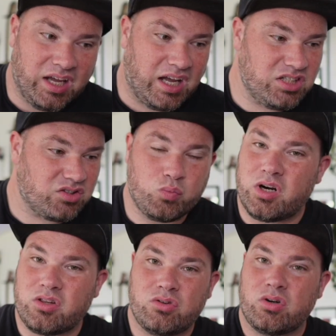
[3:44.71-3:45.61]
I just
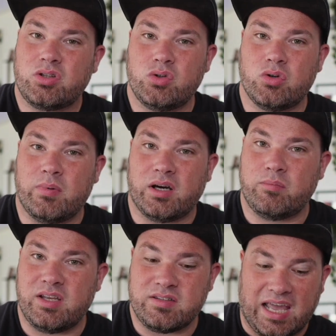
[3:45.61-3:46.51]
wanted to talk to you about it
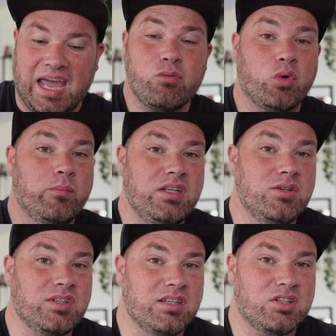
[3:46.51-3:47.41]
because I will be
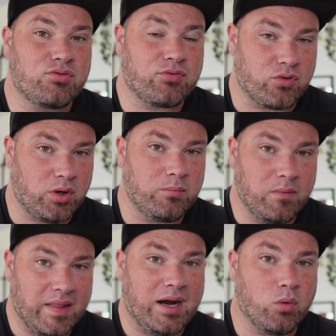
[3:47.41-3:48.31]
using this
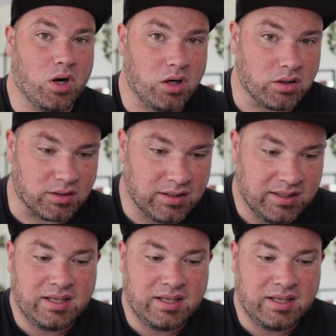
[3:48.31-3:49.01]
from now on.